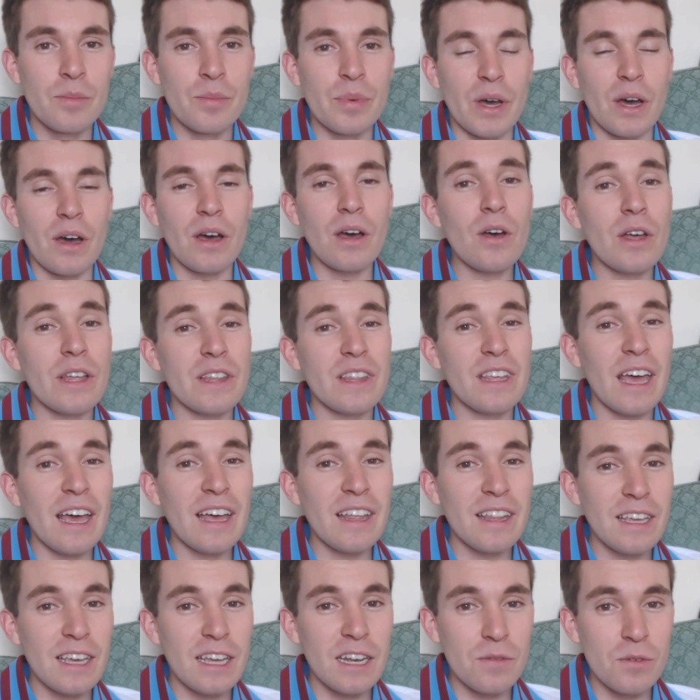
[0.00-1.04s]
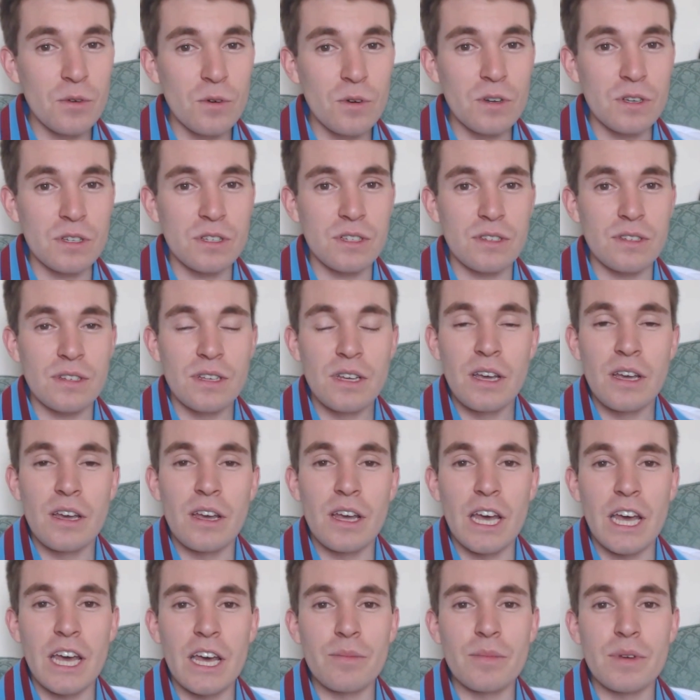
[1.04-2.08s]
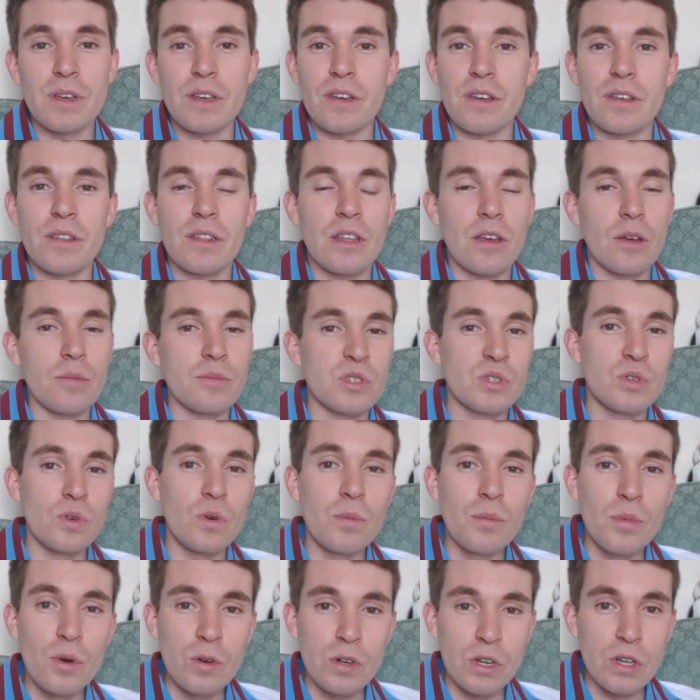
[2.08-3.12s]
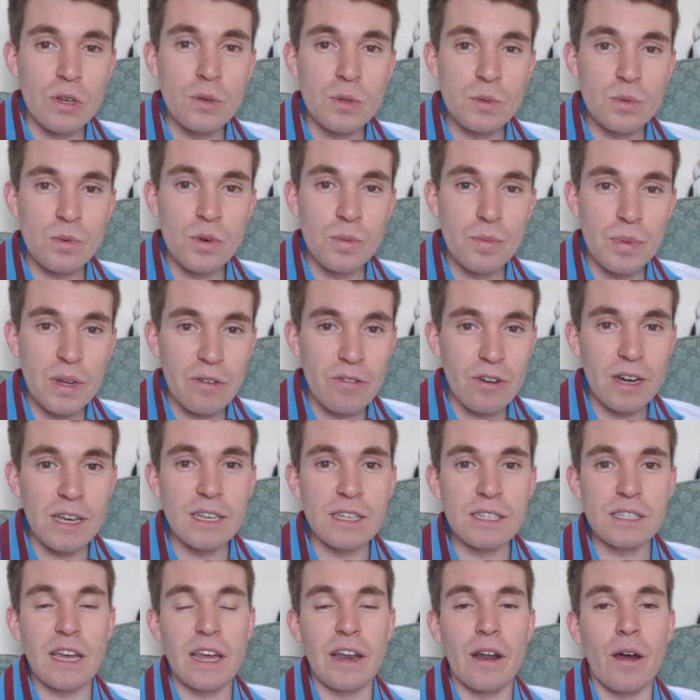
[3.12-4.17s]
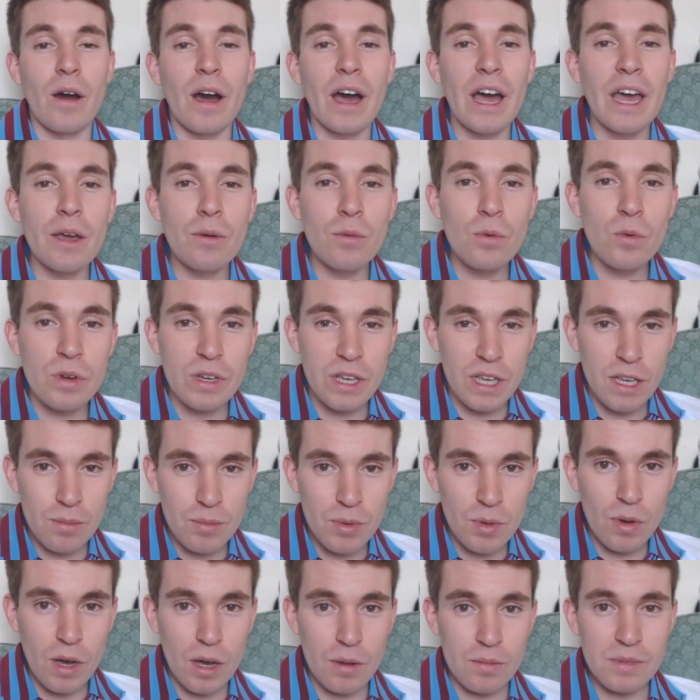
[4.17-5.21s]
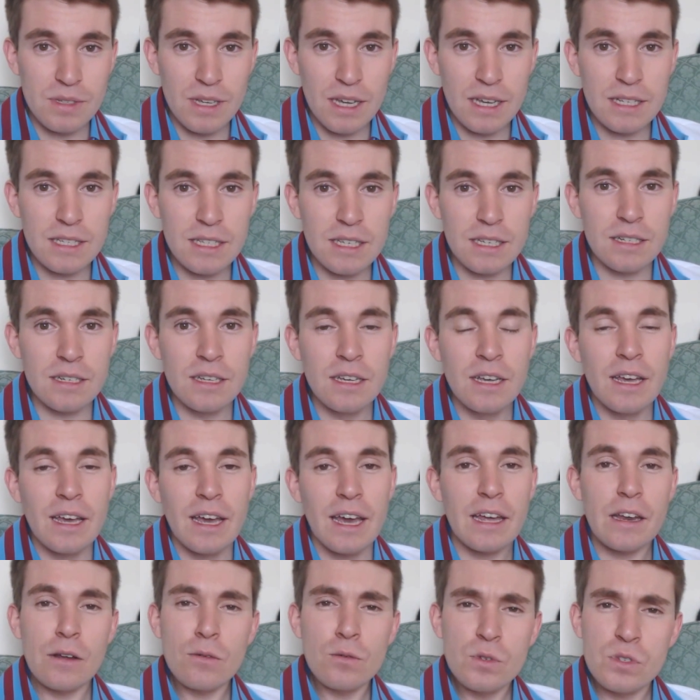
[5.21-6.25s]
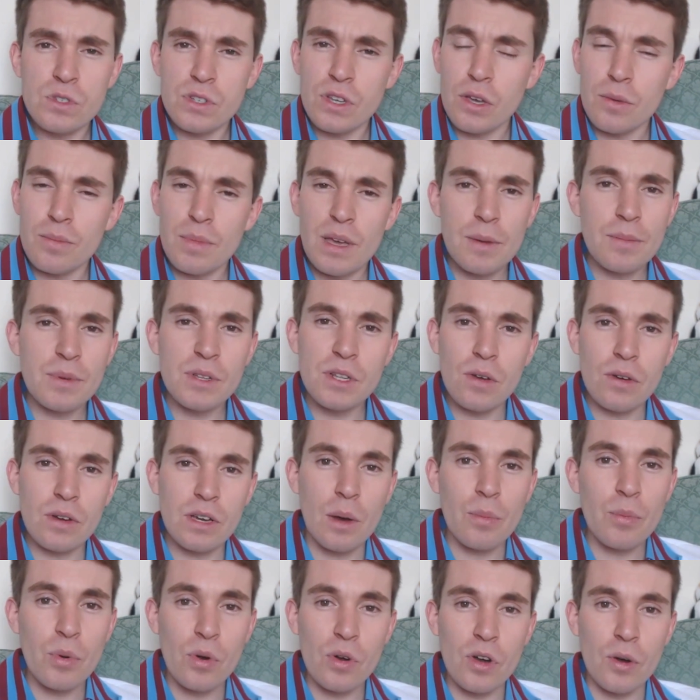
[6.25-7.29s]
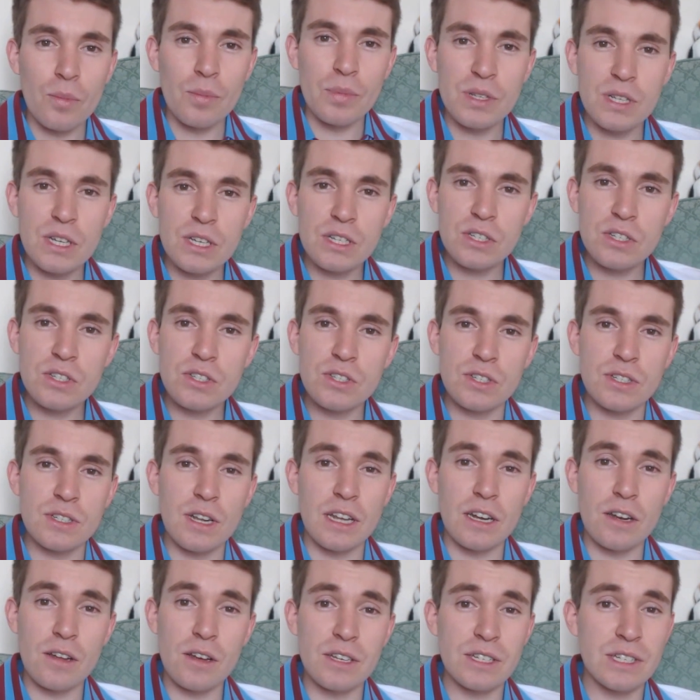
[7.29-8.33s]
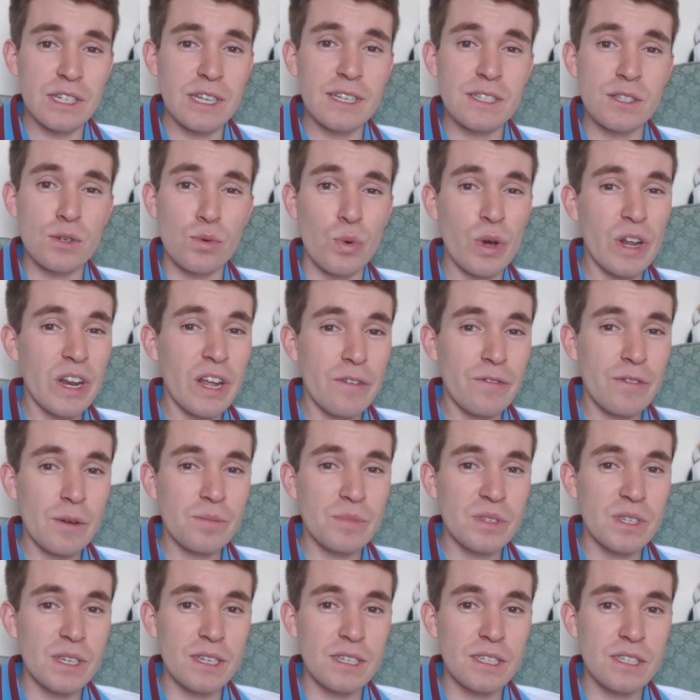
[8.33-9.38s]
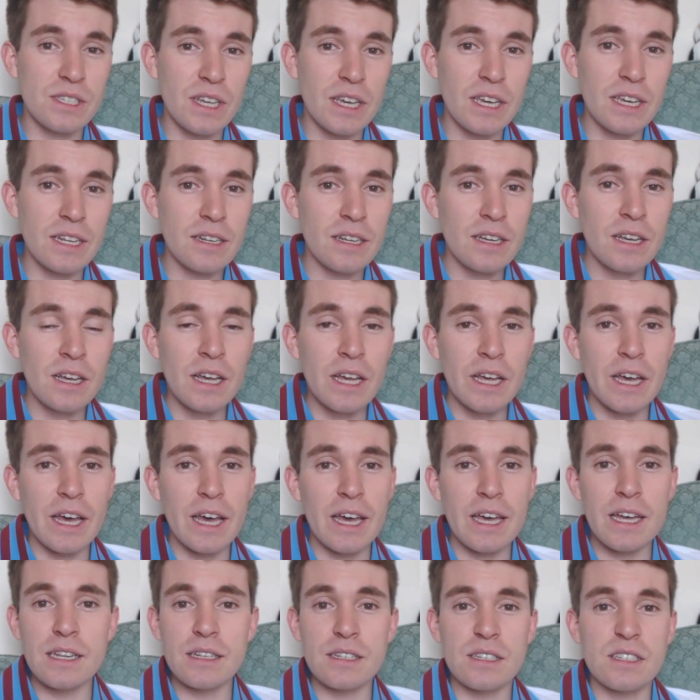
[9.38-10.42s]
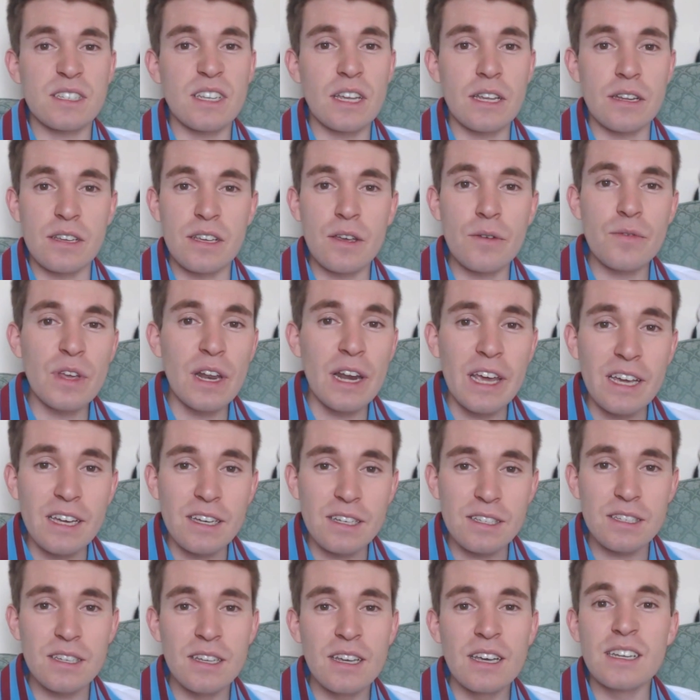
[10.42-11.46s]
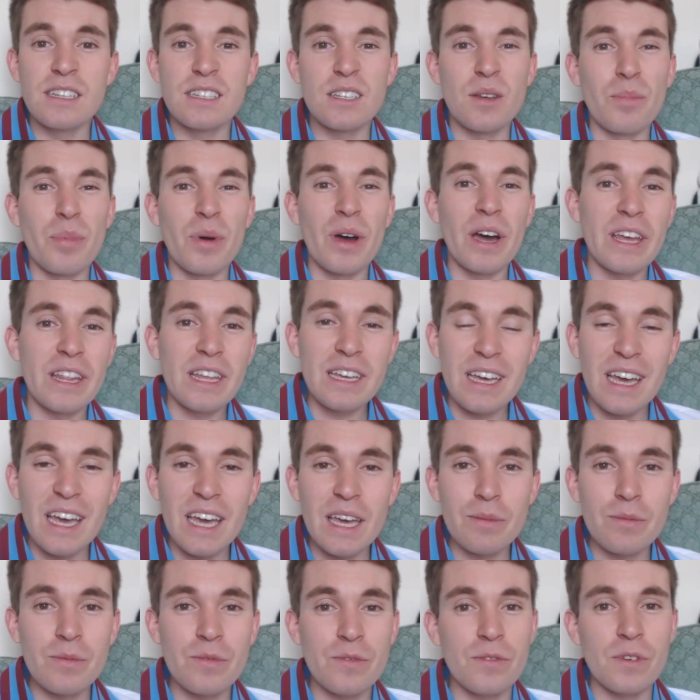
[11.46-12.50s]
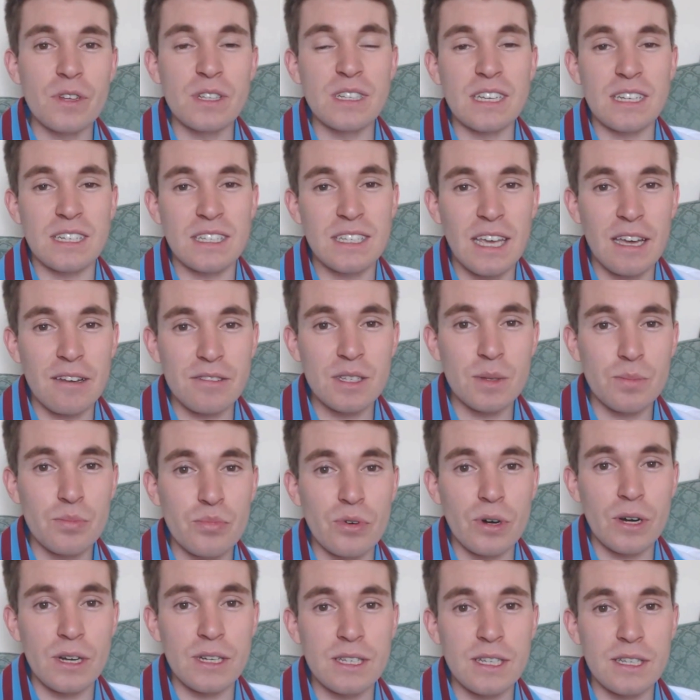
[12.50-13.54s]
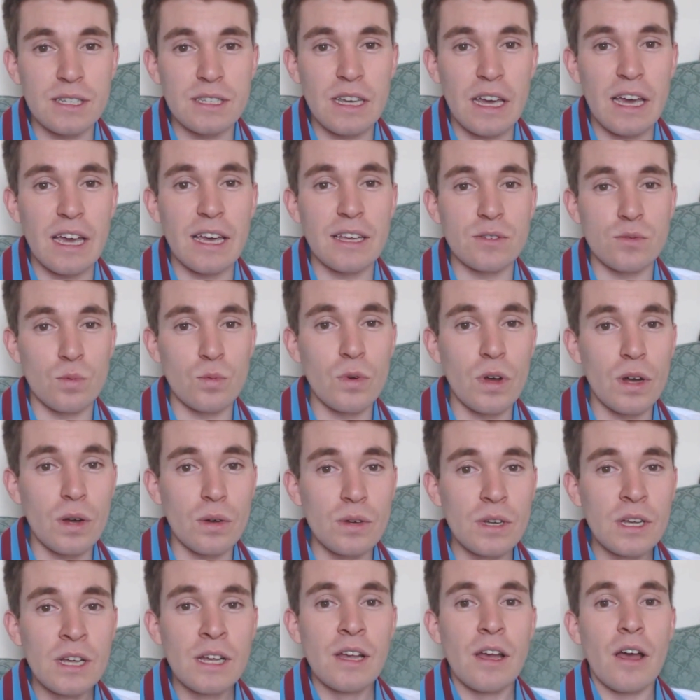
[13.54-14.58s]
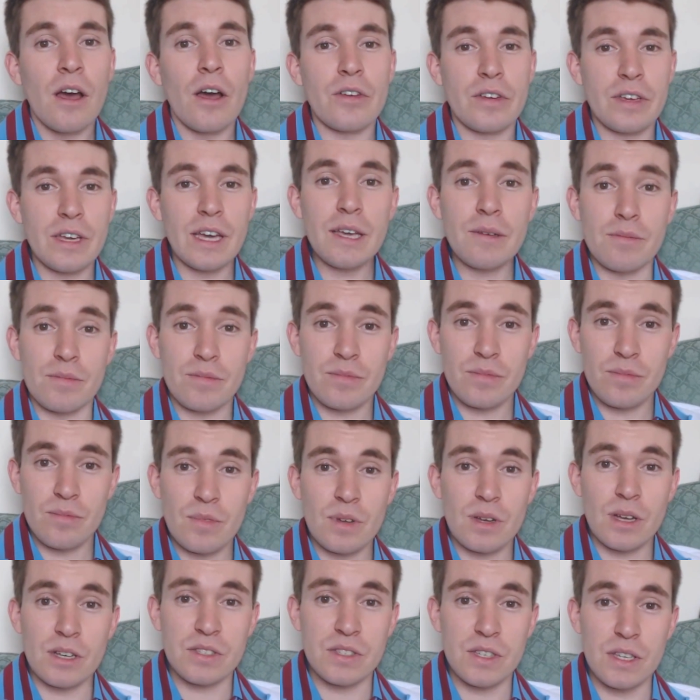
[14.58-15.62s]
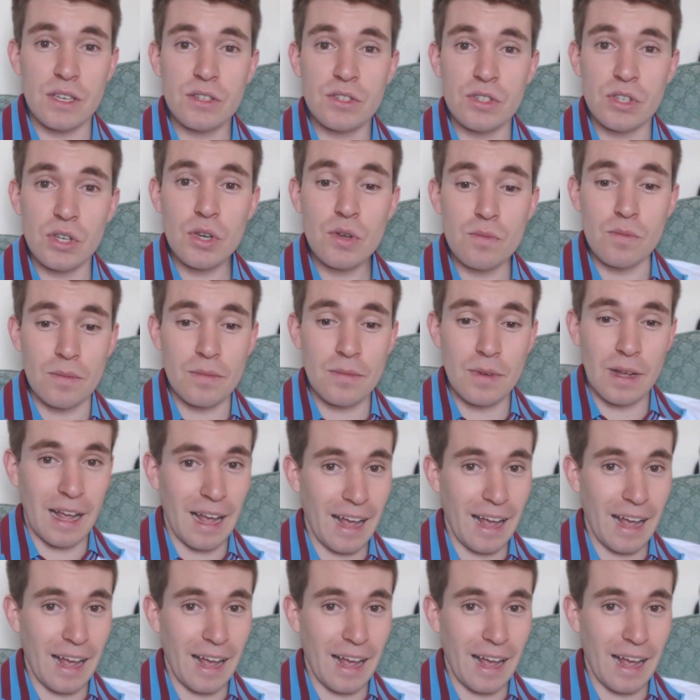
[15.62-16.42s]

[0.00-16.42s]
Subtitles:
But at the end of August, I'm sure more news will be released, and I will keep you updated. And also maybe do a couple of competitions just like last year to win FM16, and give you links to buy the game for discounted prices as well. Okay, I'll see you soon.